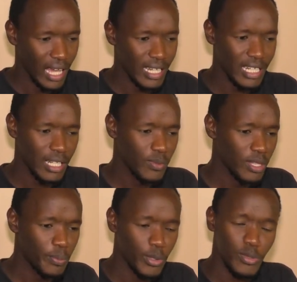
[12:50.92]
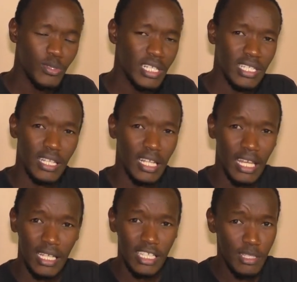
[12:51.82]
and dealing with producers and the
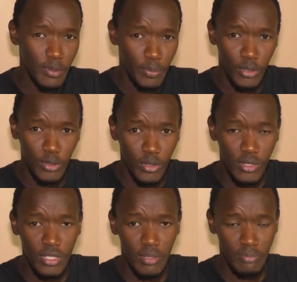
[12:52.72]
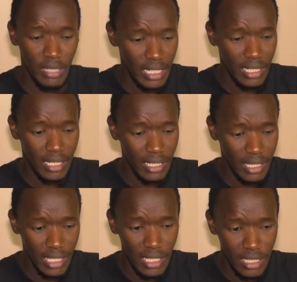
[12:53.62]
like. These people knows many
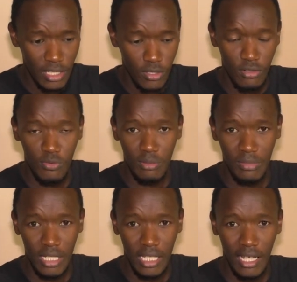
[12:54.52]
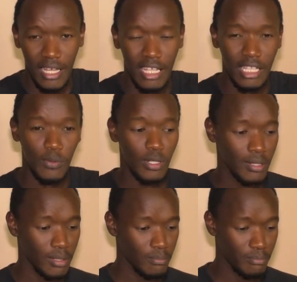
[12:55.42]
things to do with media, and they
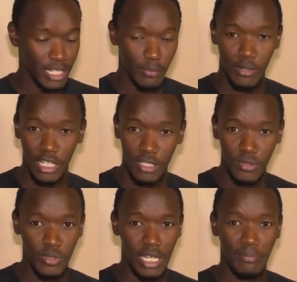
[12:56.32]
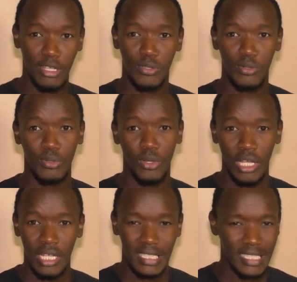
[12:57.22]
will manipulate you and make you
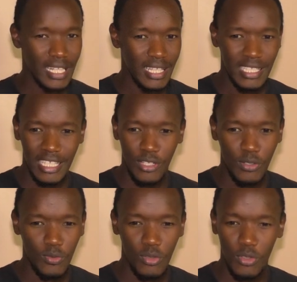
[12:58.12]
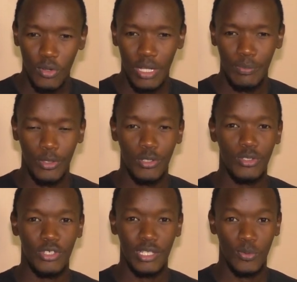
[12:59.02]
sign things that you don't want
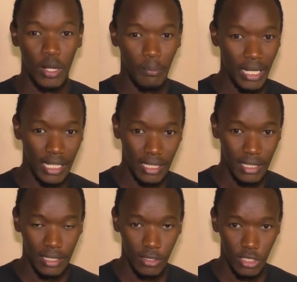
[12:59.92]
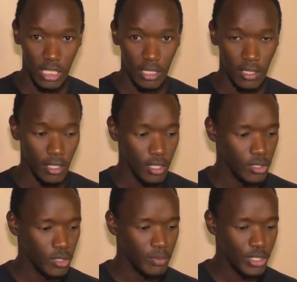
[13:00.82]
because you just want money, you see.
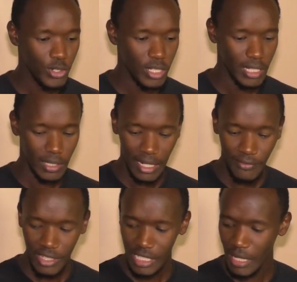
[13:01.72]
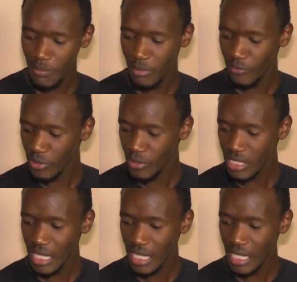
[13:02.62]
So make sure that every time before you